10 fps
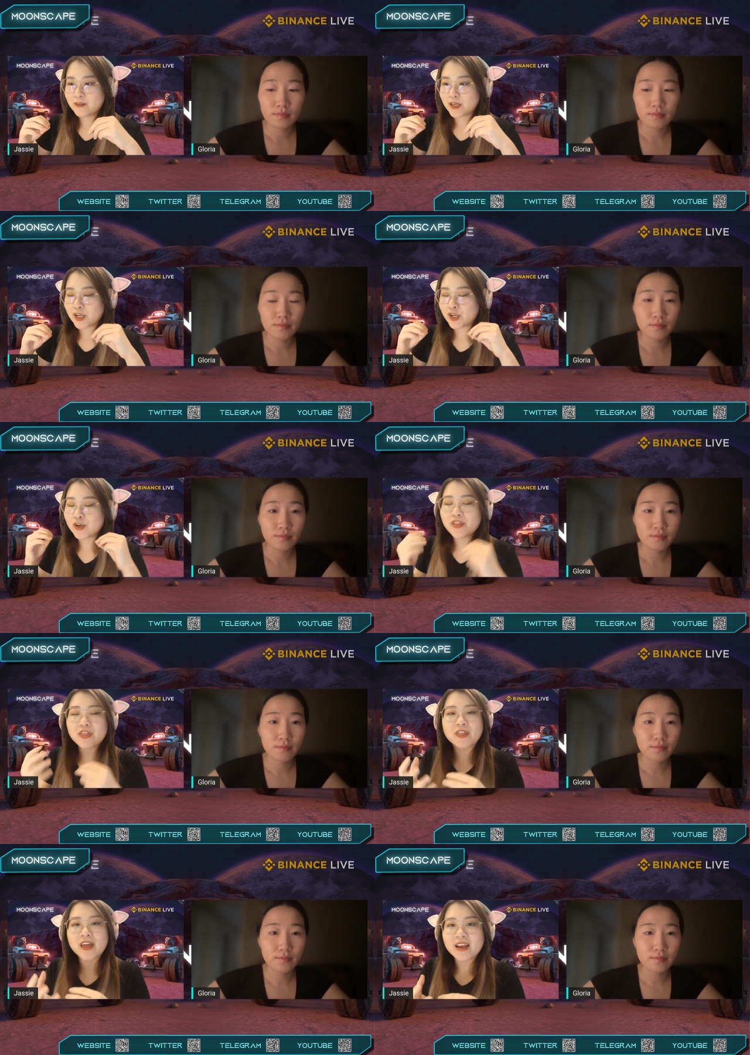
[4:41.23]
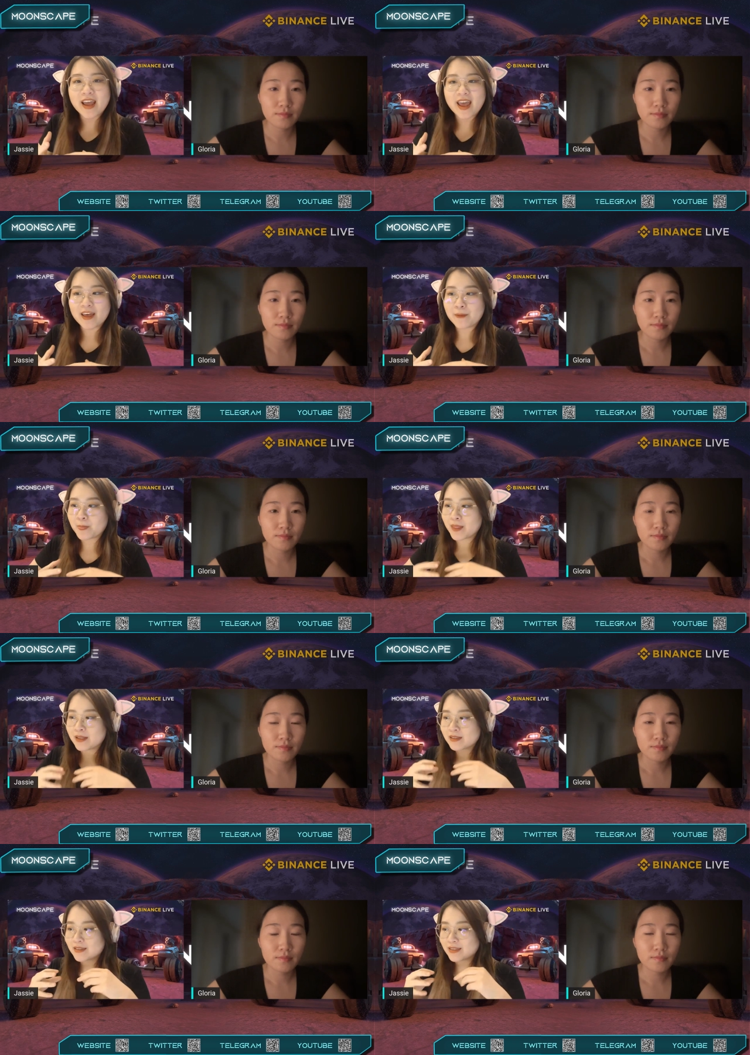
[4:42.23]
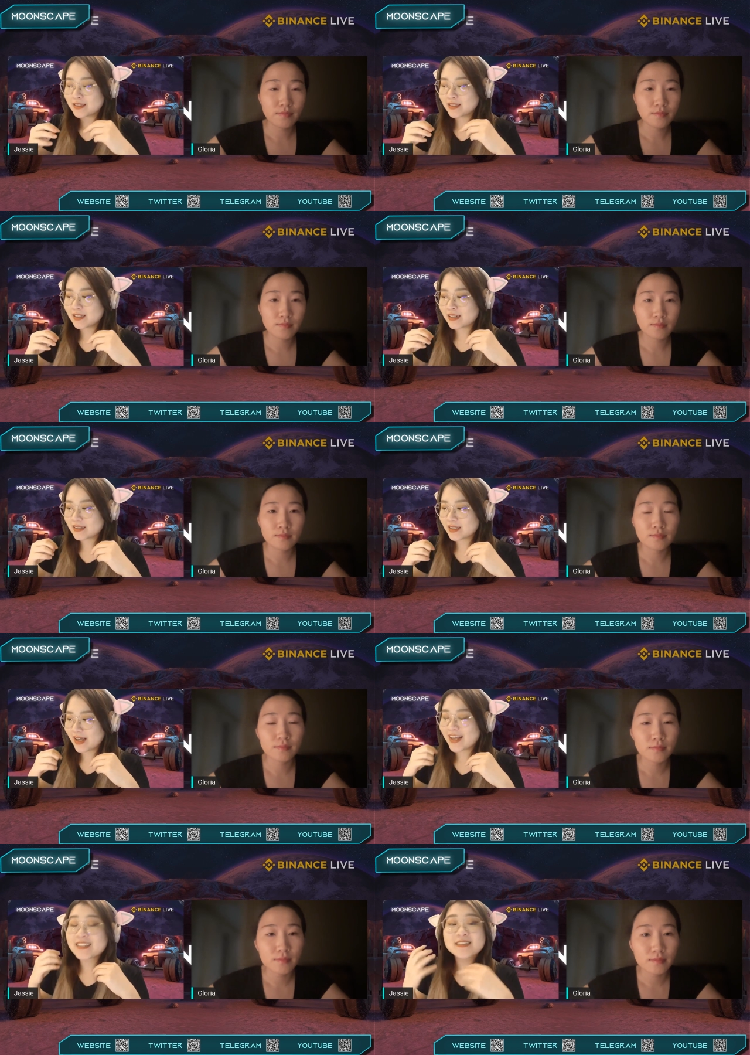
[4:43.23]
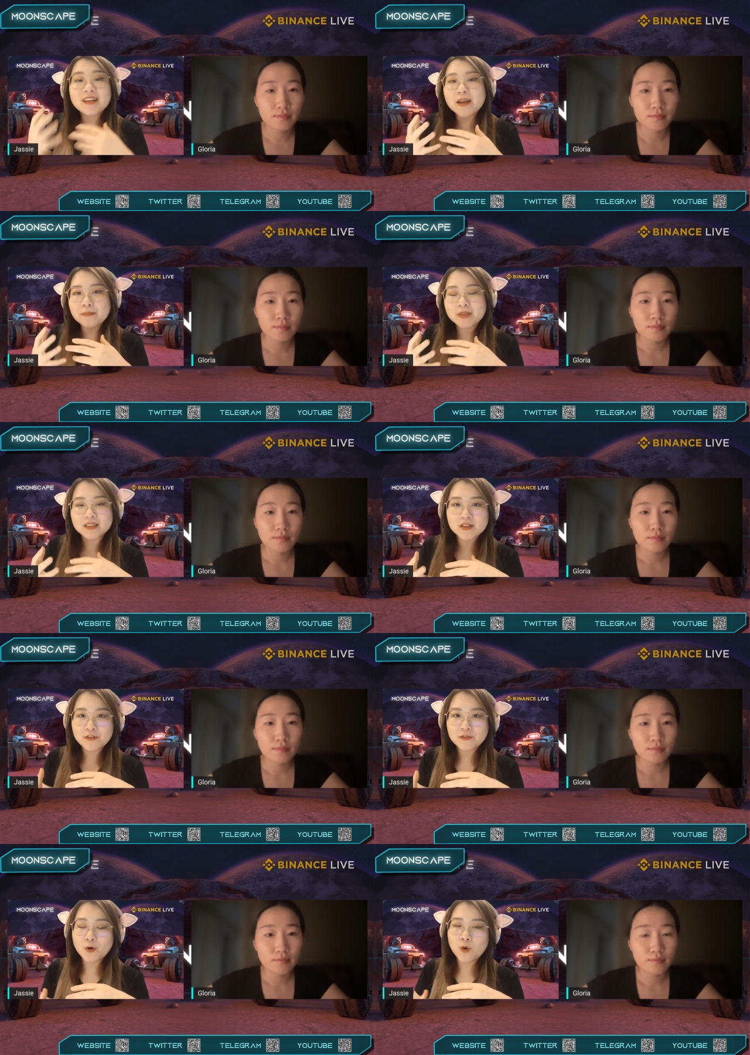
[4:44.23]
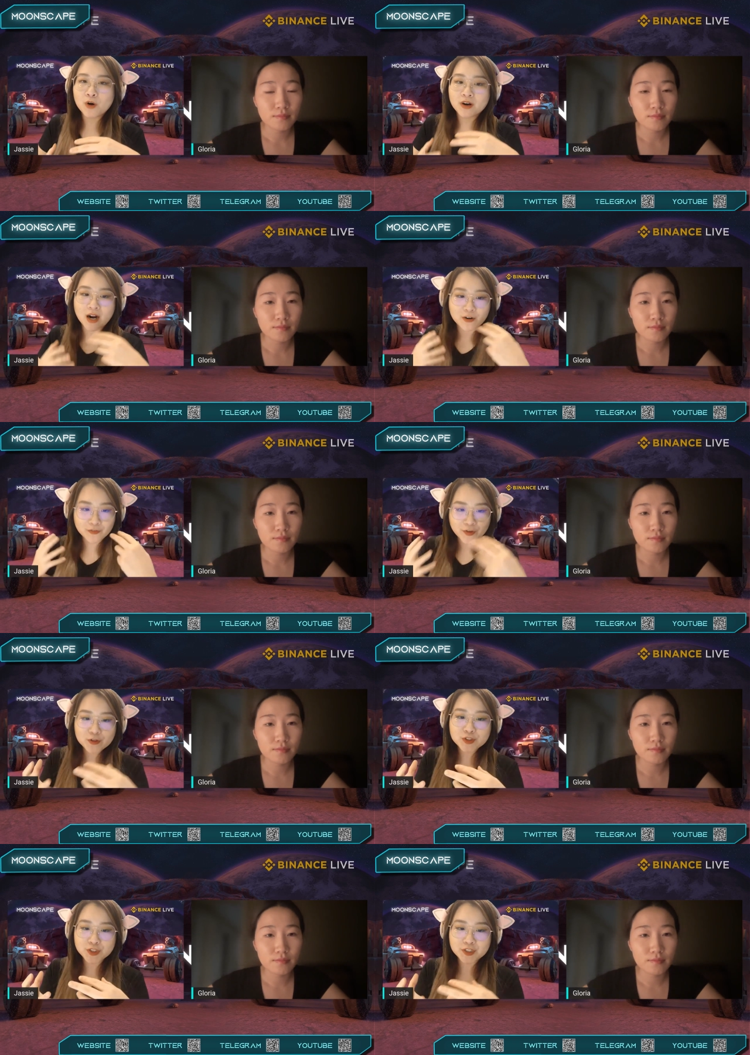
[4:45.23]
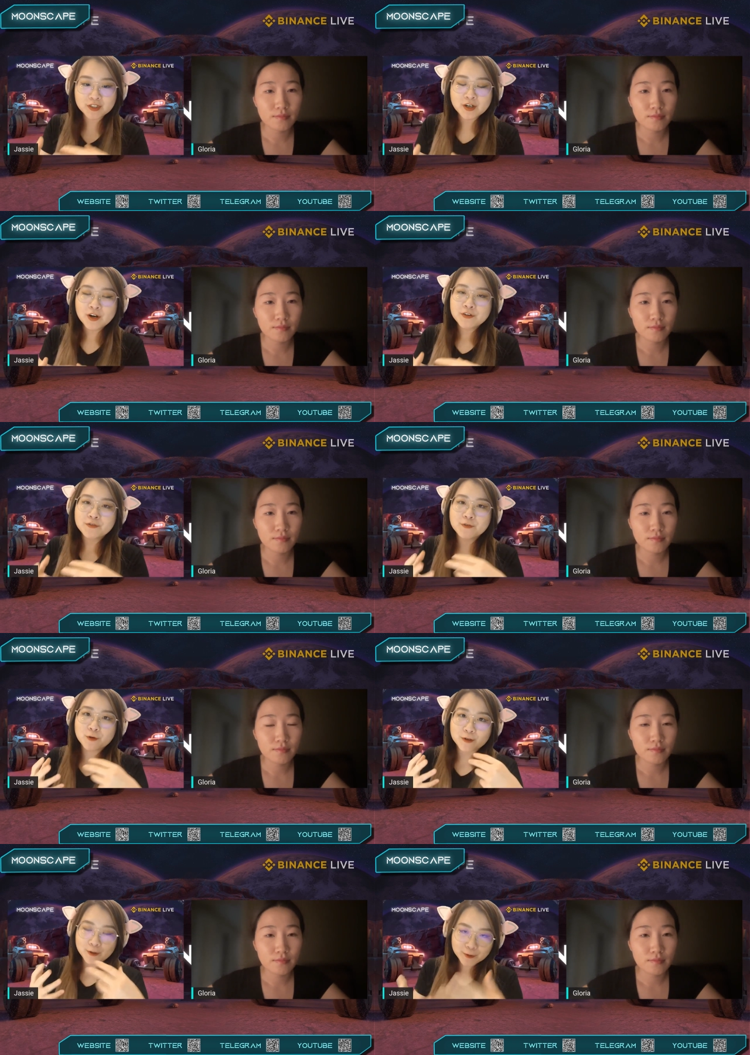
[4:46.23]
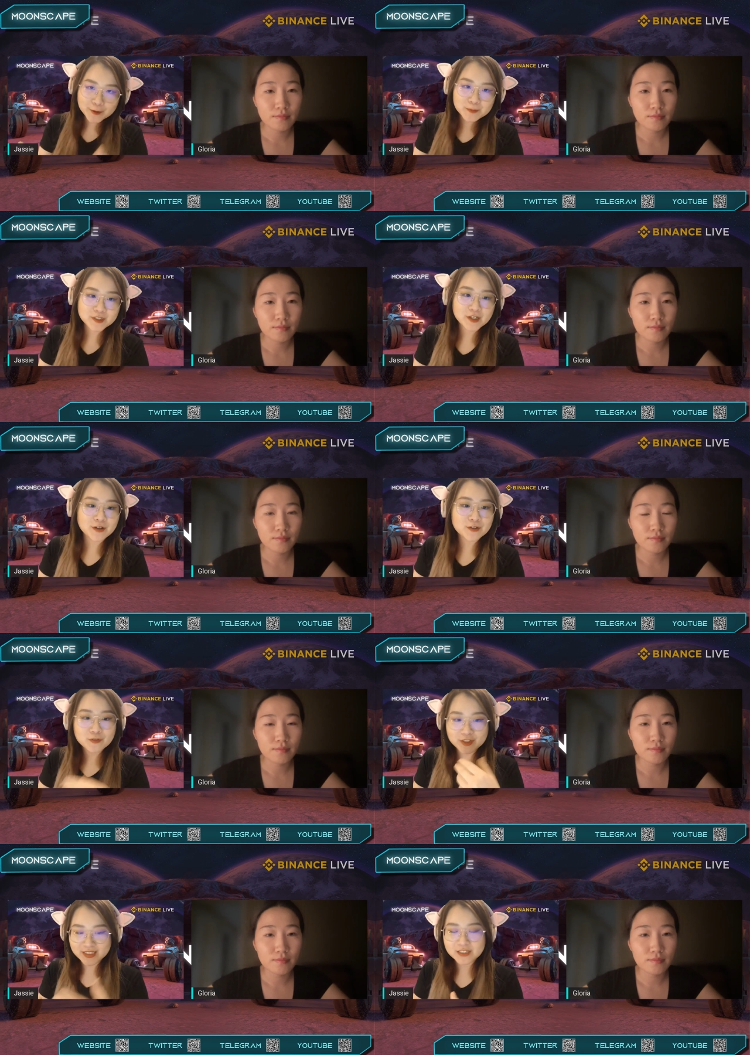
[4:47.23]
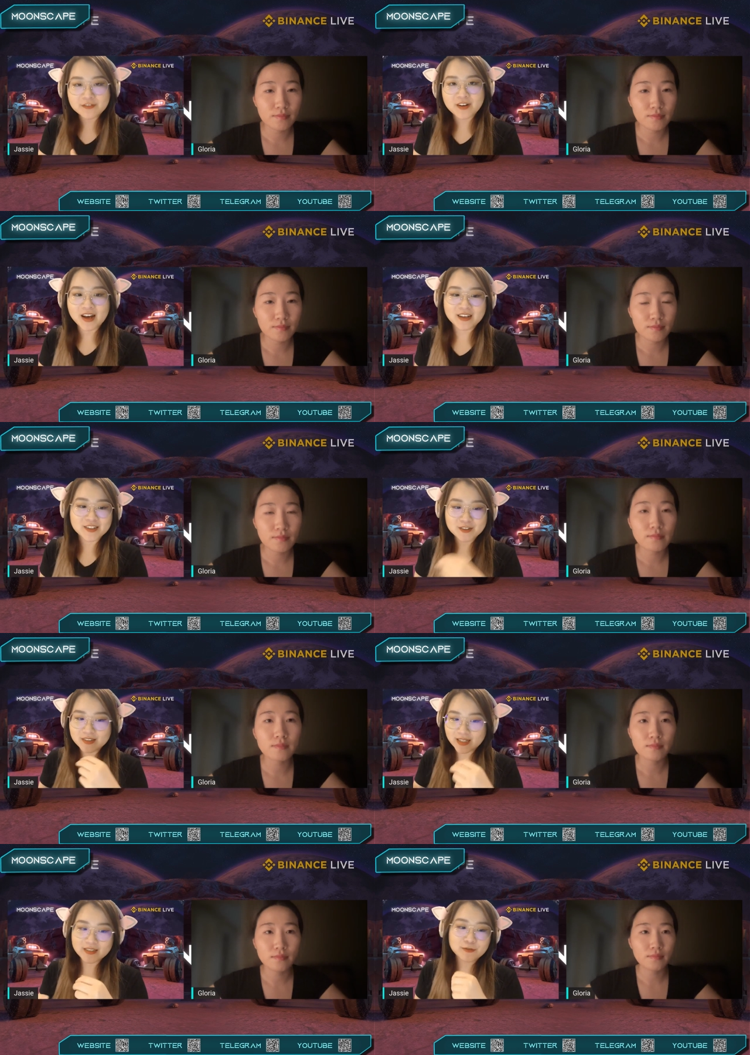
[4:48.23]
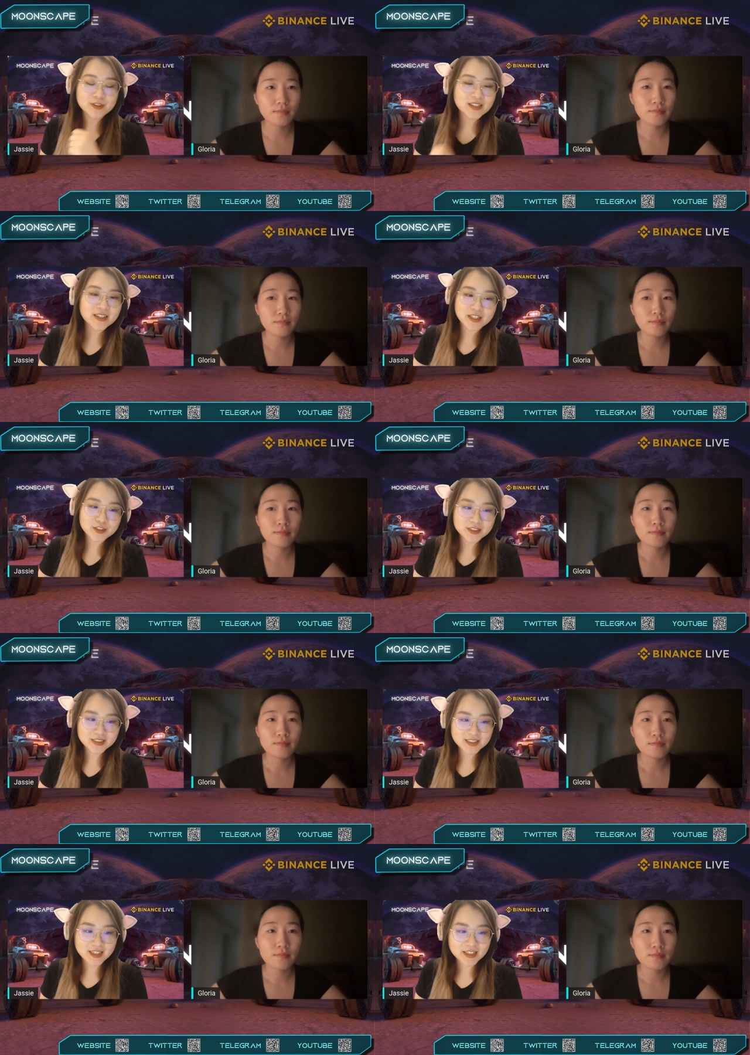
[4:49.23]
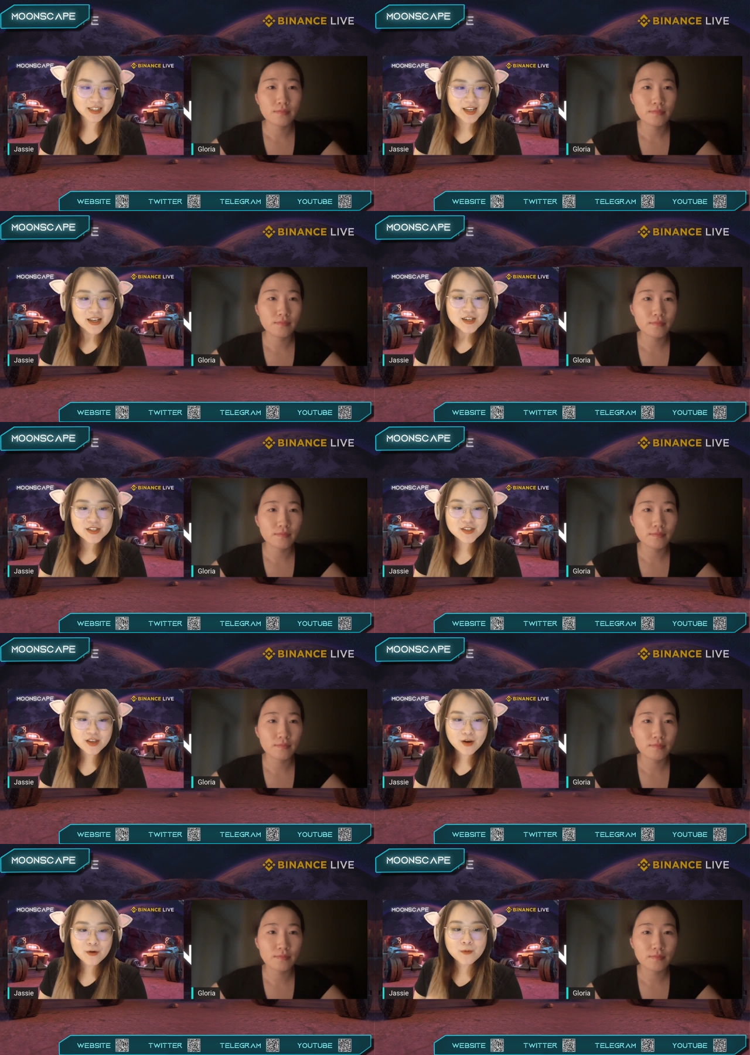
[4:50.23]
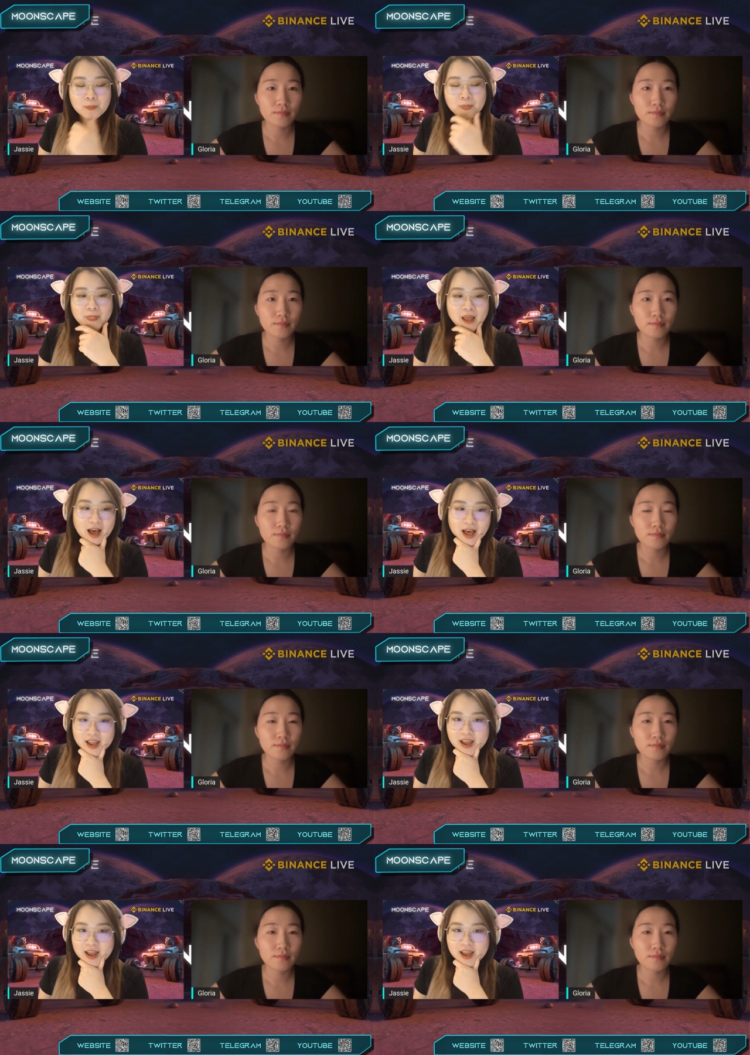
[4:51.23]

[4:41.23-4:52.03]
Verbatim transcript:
Speaker 1: the good thing and the the, the excitement for our future for crypto for defi so that's really interesting so I